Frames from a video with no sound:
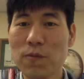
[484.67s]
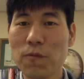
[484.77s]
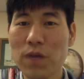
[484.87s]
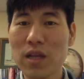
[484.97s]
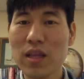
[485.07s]

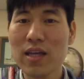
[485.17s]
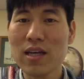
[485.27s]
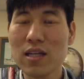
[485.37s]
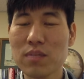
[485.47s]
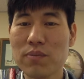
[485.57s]
Feeling
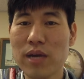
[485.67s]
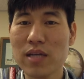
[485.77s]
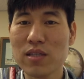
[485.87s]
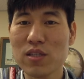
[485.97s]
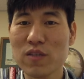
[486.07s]
God's
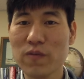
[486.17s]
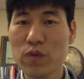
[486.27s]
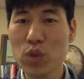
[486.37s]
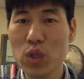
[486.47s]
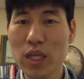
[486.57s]
presence
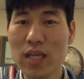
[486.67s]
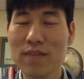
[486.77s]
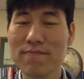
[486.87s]
fully